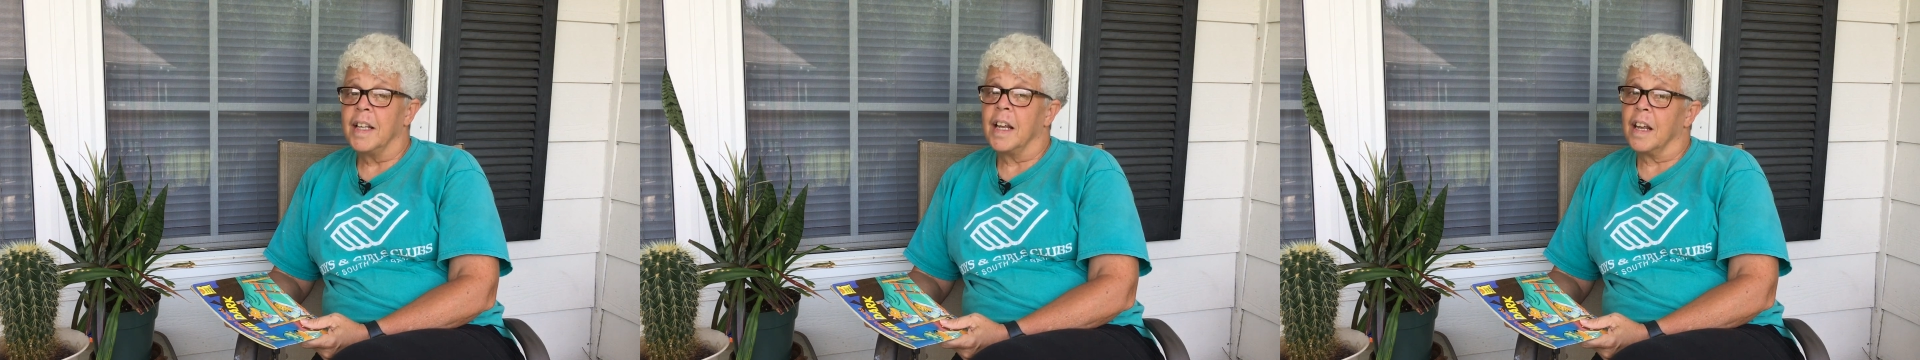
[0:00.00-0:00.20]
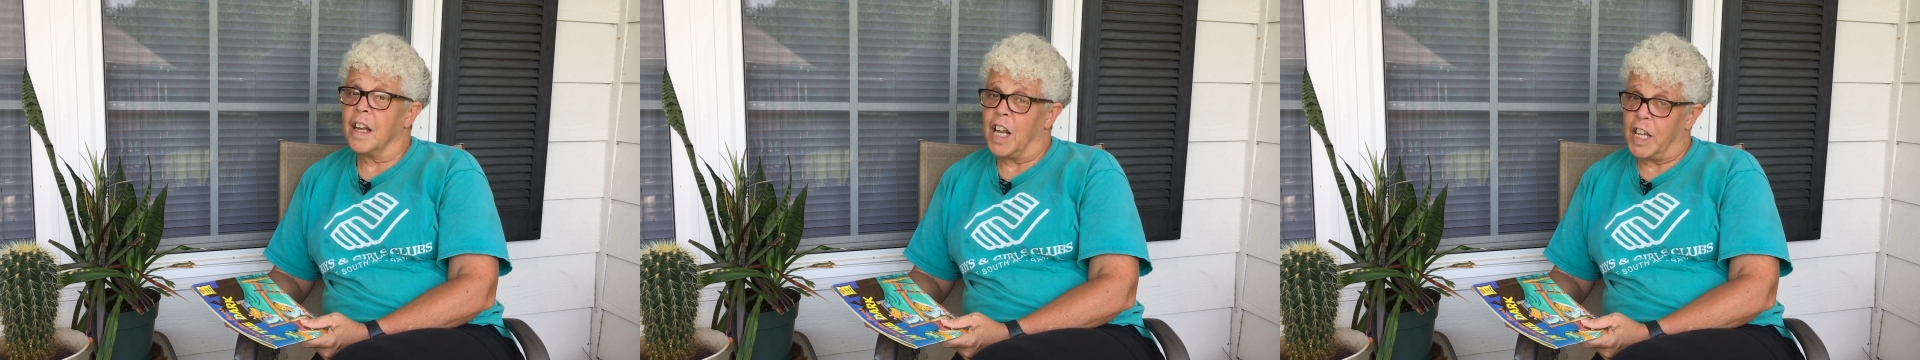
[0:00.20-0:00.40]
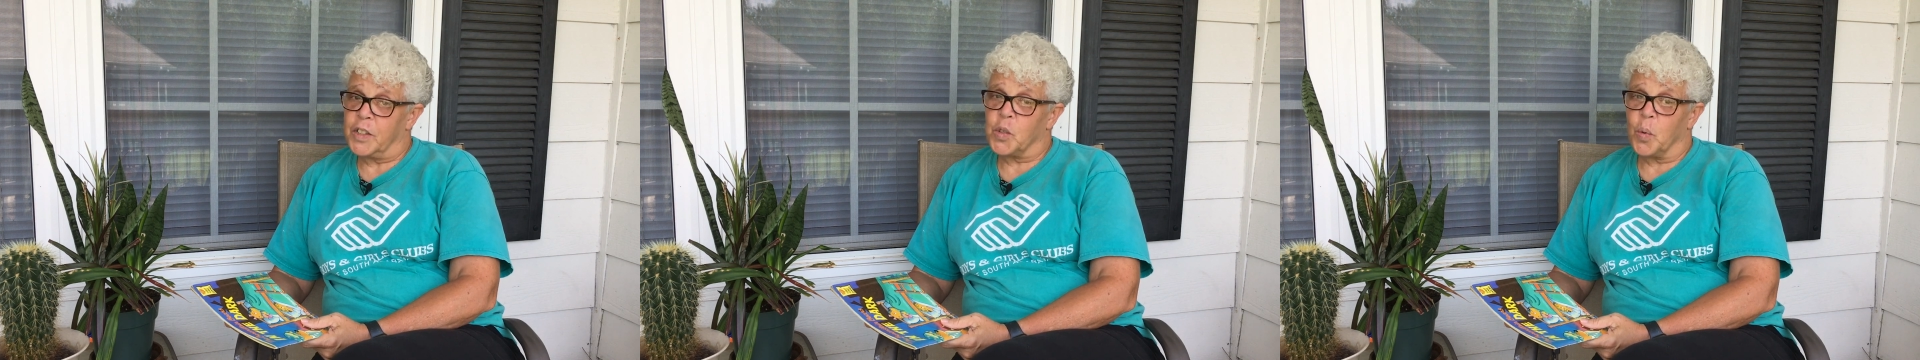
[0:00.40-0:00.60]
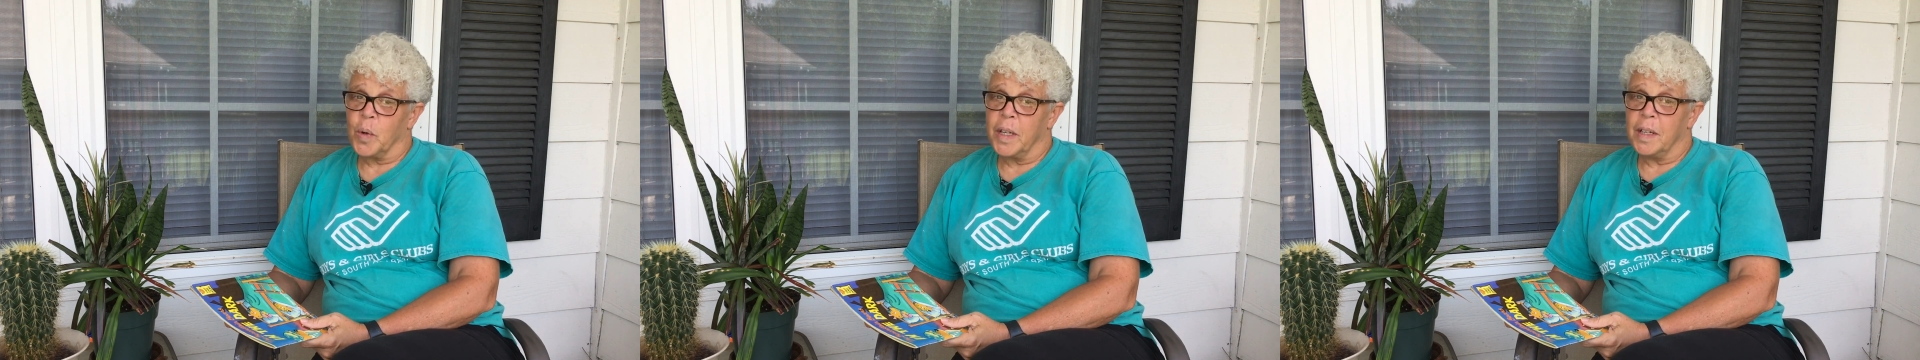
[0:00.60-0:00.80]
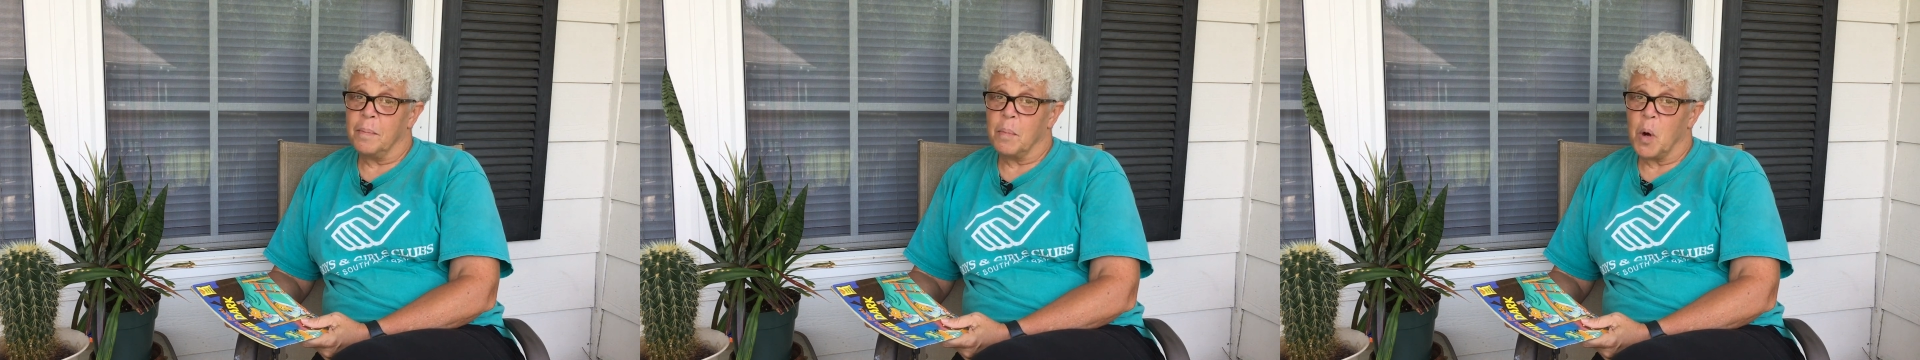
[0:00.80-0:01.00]
let's
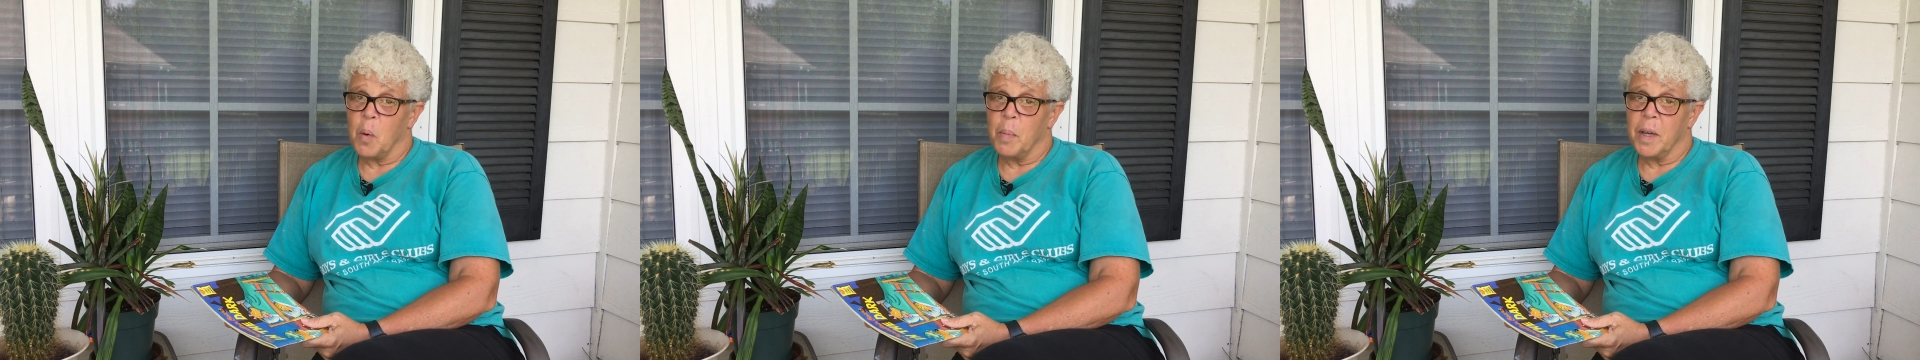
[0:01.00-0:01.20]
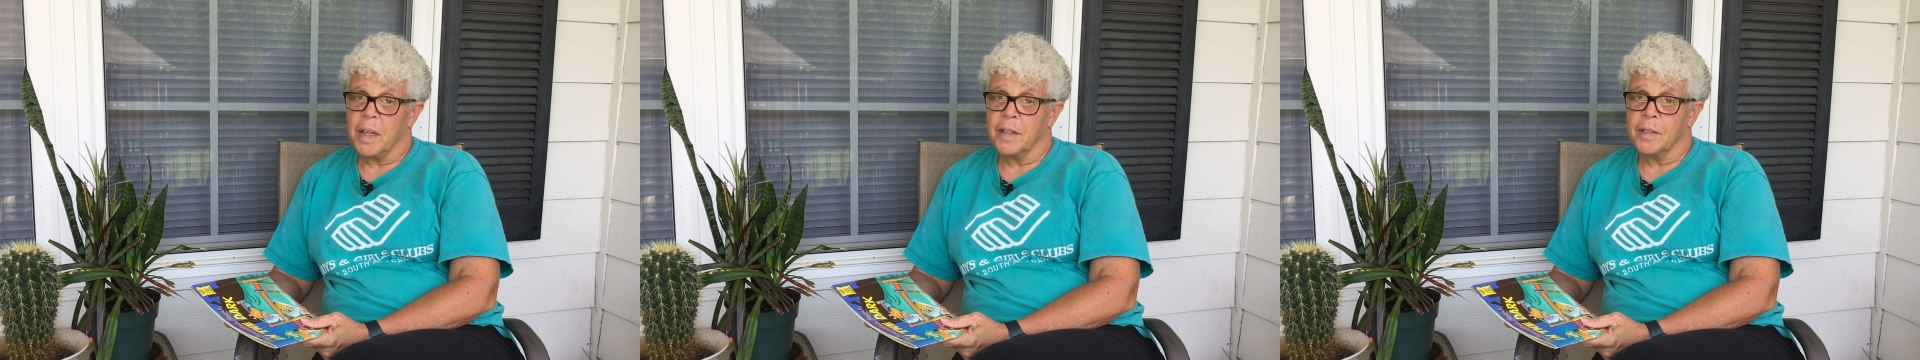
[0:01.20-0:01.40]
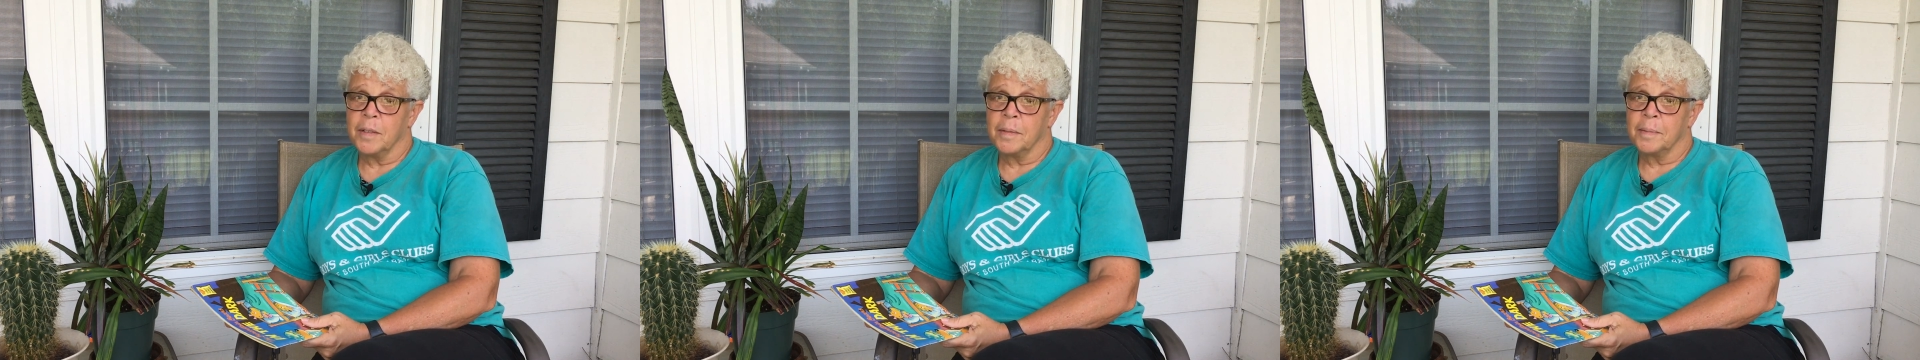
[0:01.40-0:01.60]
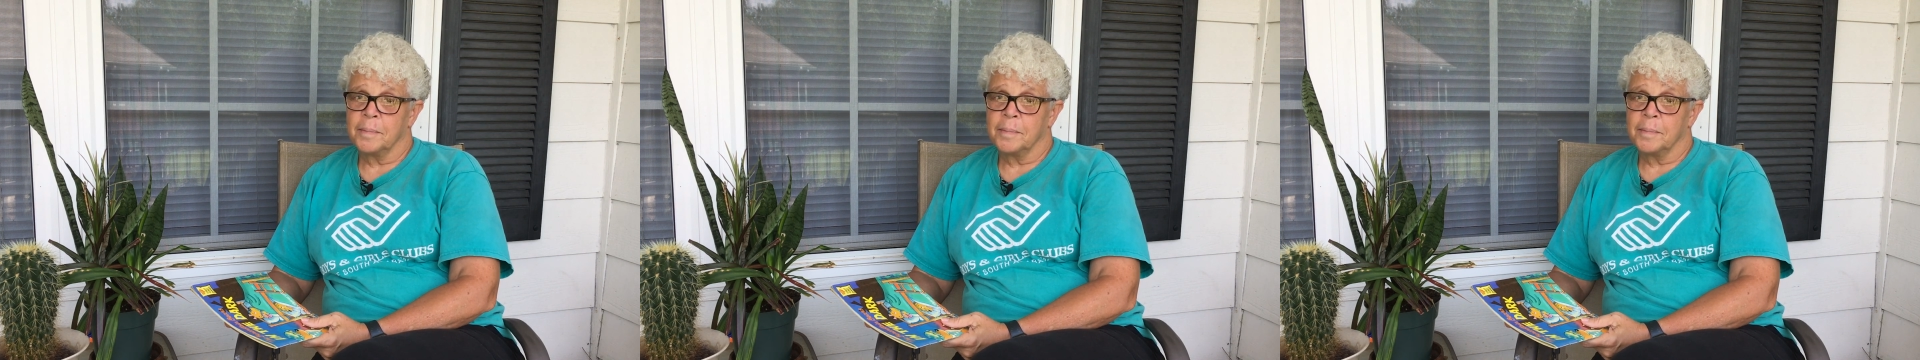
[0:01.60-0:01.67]
read, Mobile.